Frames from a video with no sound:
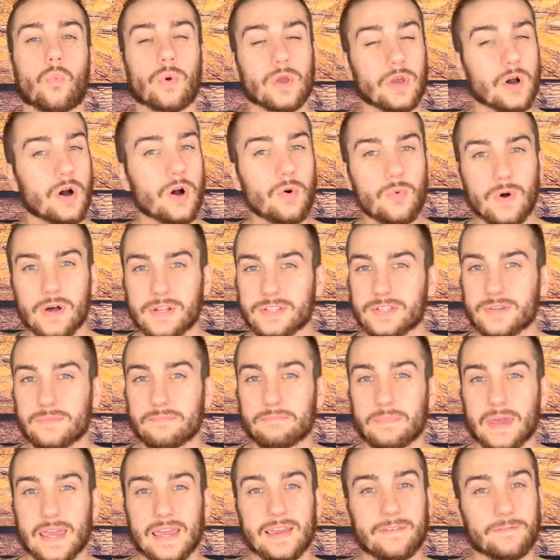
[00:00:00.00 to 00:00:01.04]
We all want
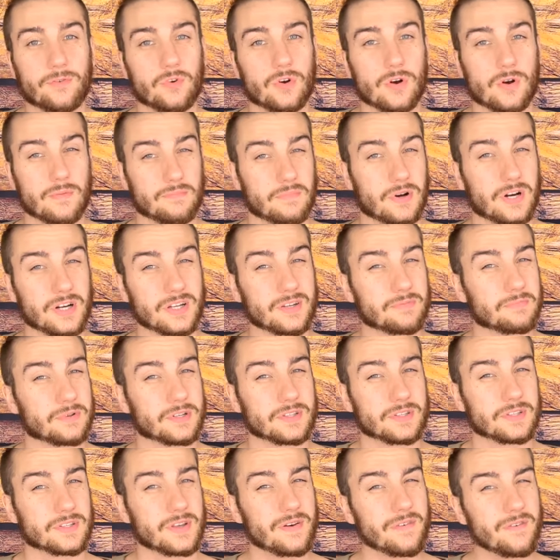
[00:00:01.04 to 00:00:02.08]
some bang for our buck,
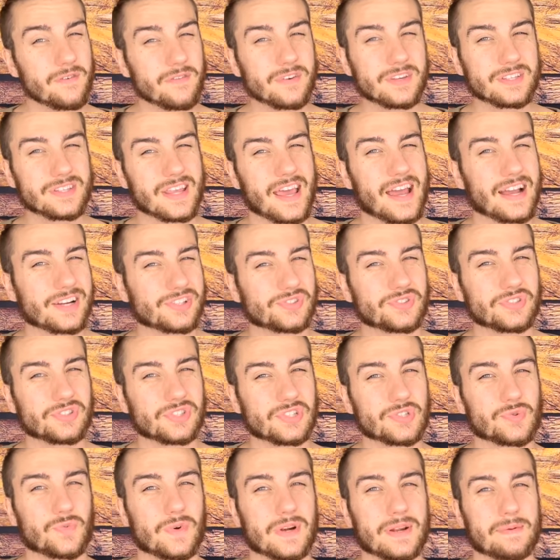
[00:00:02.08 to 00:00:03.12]
but some of us actually
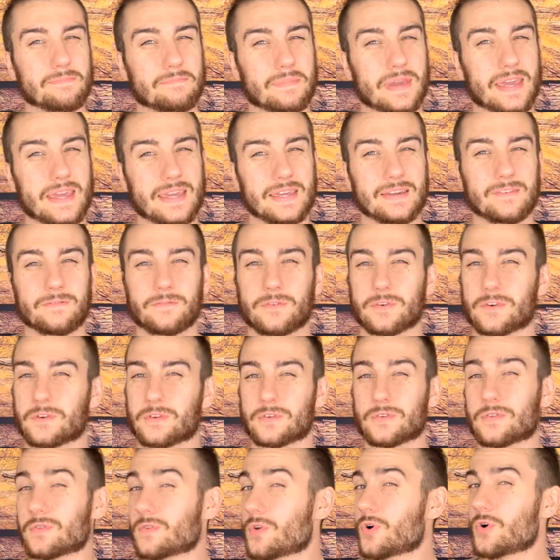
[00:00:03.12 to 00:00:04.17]
just want a bang
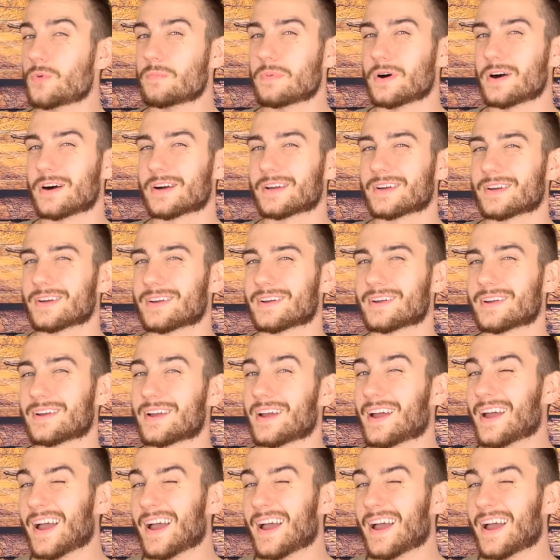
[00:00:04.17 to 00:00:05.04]
for no buck.